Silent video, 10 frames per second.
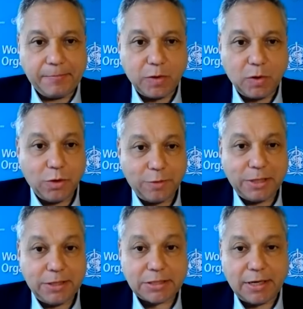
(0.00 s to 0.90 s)
will be
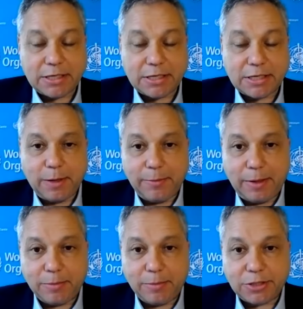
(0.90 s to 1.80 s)
discussed by
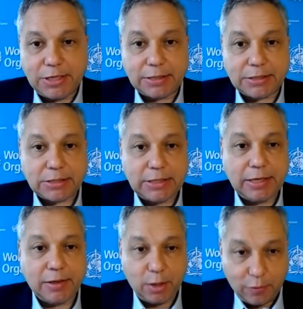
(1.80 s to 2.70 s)
member states in
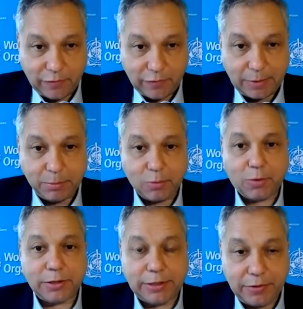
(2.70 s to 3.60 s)
the November
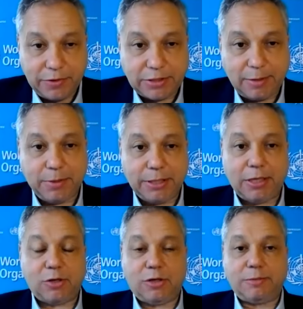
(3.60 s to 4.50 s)
World Health Assembly in
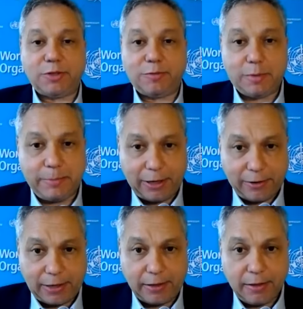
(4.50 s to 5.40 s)
terms of
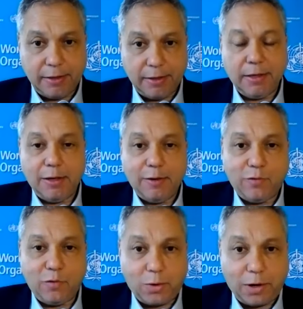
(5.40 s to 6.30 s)
preparing
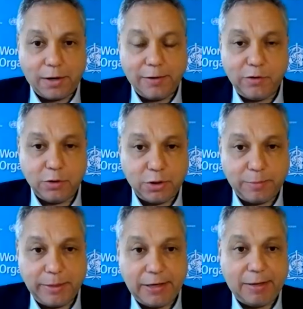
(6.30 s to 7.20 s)
for future
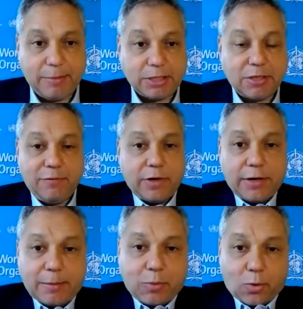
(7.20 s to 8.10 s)
pandemics. A
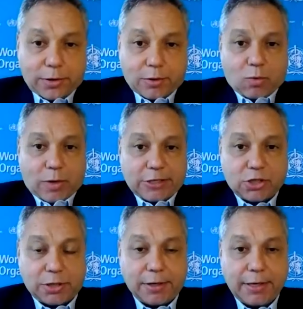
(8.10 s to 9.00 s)
very important
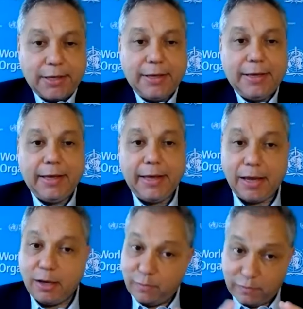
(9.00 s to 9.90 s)
question,
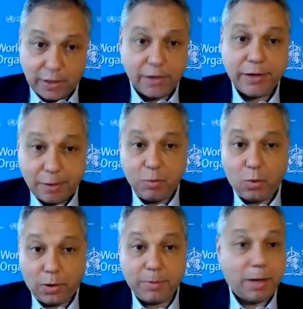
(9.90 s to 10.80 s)
and a very
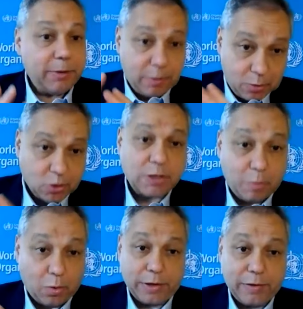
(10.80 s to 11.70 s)
important, probably the most
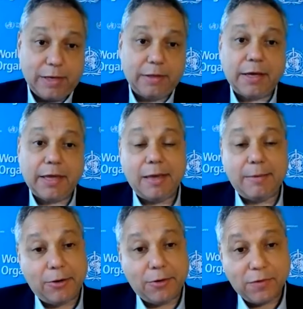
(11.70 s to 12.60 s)
important thing that came
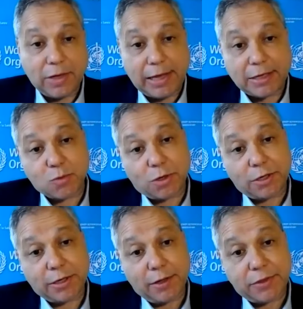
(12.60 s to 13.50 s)
out of the last
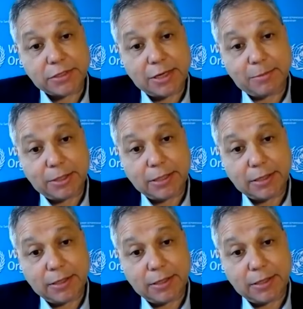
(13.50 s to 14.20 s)
World Health Assembly.